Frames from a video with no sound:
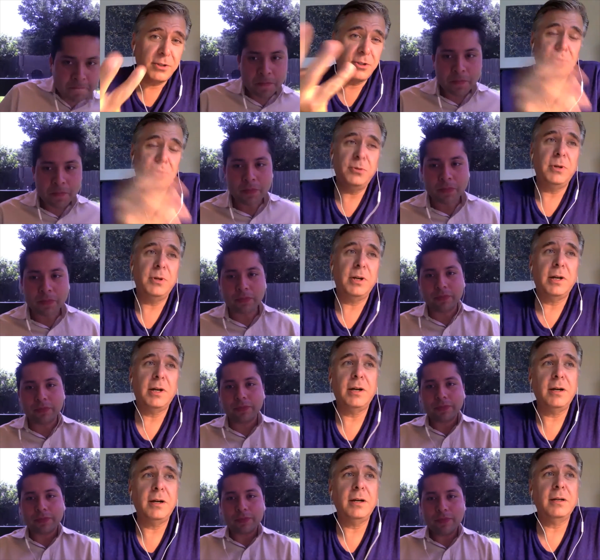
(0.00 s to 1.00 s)
Speaker 1: do
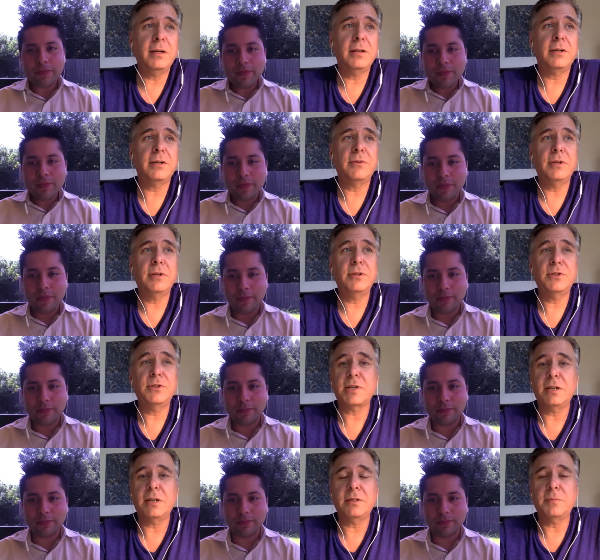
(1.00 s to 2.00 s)
uh, you know they do
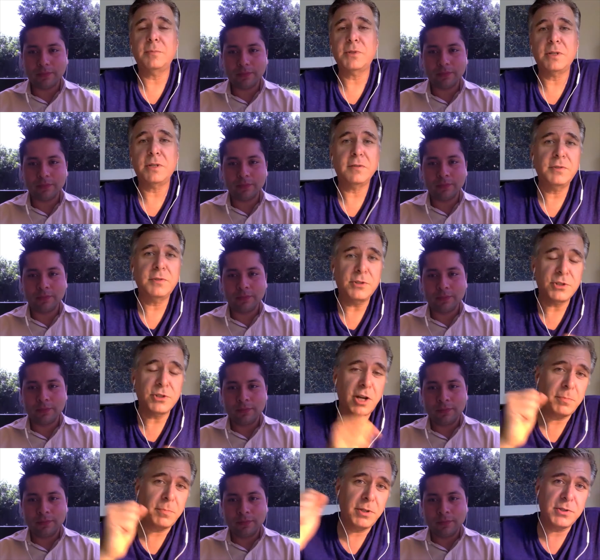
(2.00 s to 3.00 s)
cite themselves as
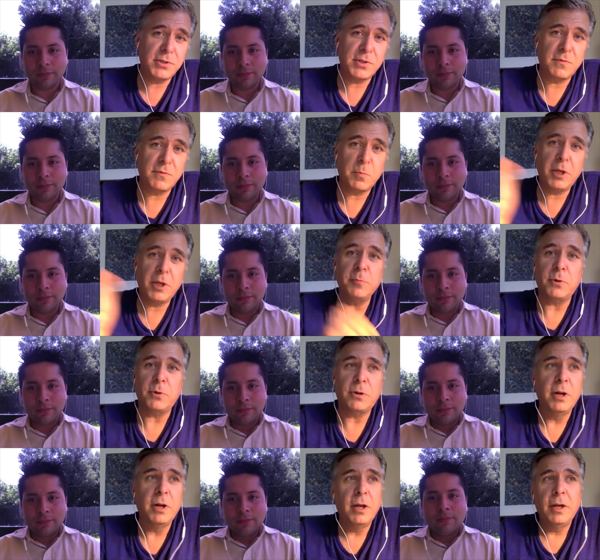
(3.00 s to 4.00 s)
champions of the
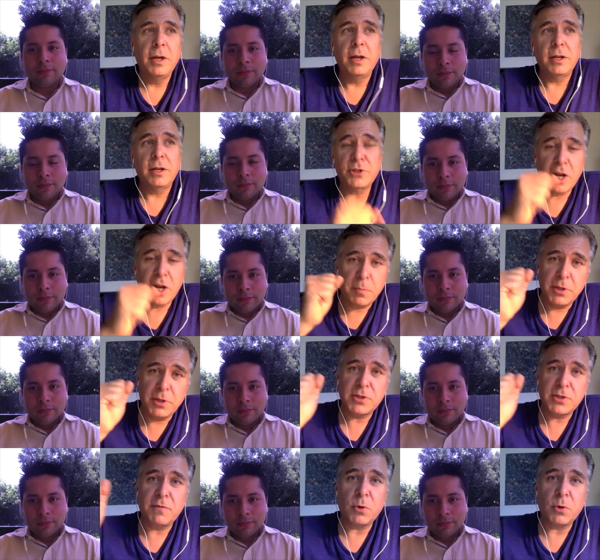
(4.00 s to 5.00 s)
people,
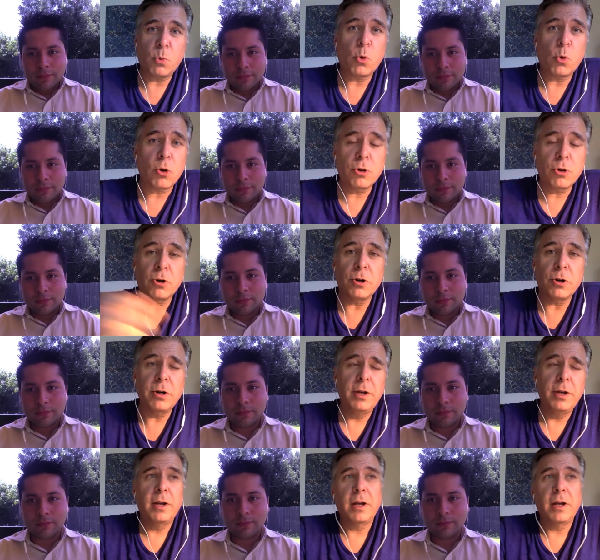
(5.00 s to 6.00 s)
champions of the
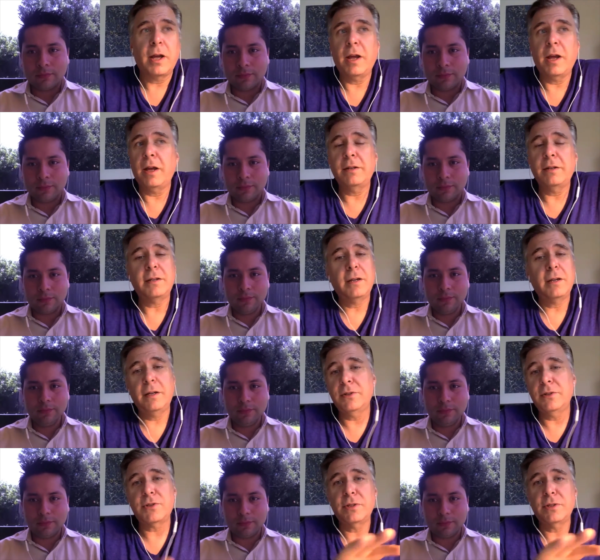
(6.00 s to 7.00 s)
worker, and uh,
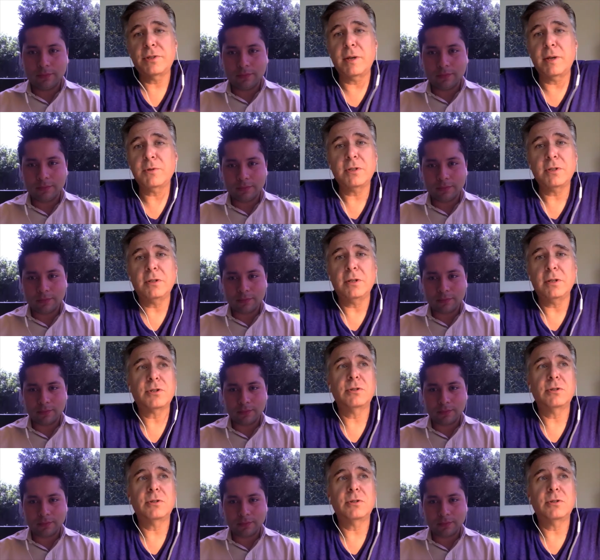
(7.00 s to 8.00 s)
it's it's absolutely
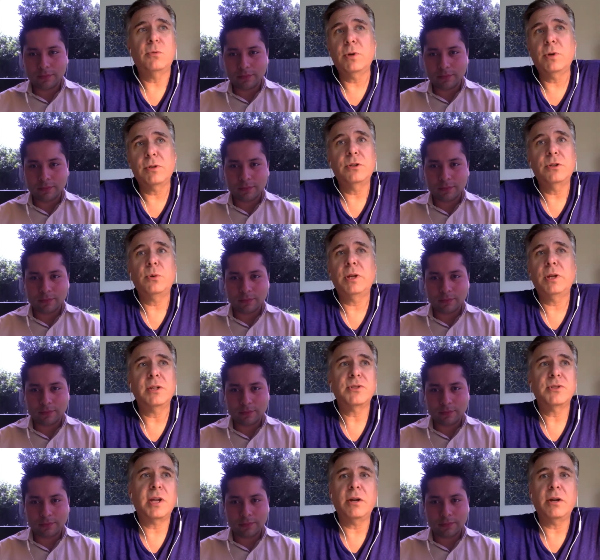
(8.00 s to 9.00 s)
true. What they're
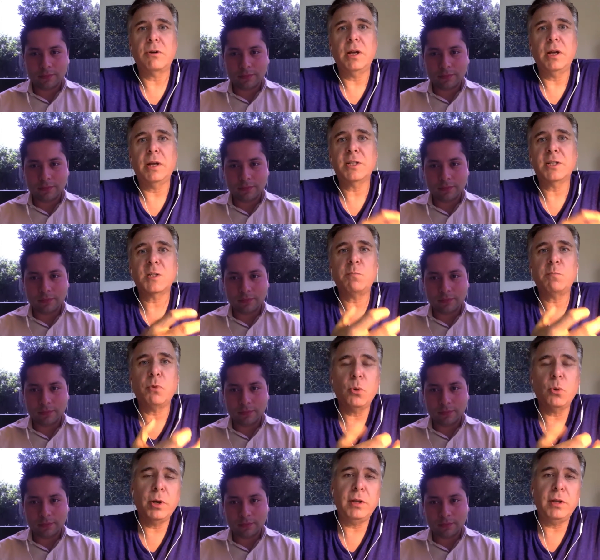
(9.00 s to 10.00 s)
doing is they are
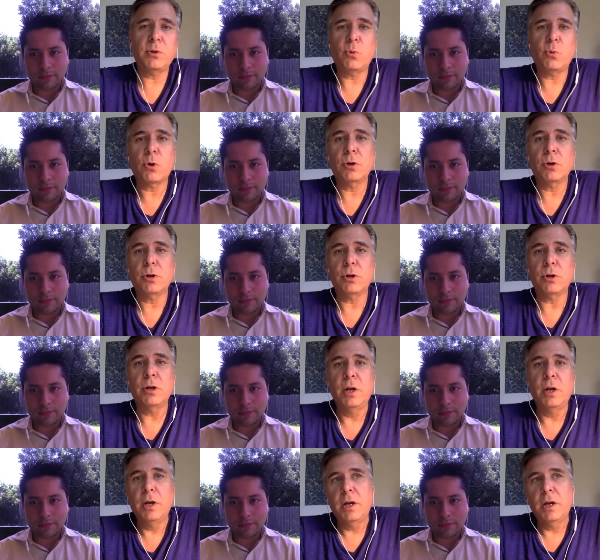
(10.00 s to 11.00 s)
exploiting the
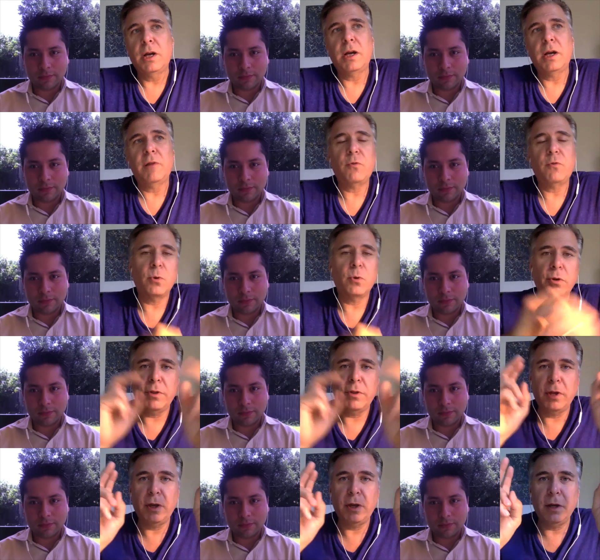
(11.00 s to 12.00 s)
worker uh, for
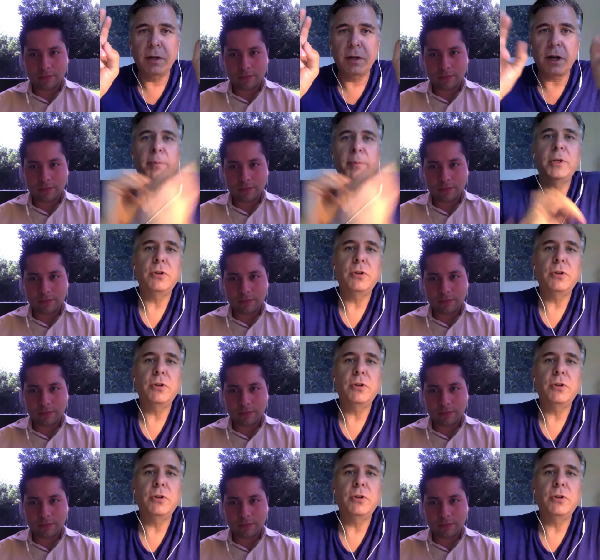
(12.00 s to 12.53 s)
the common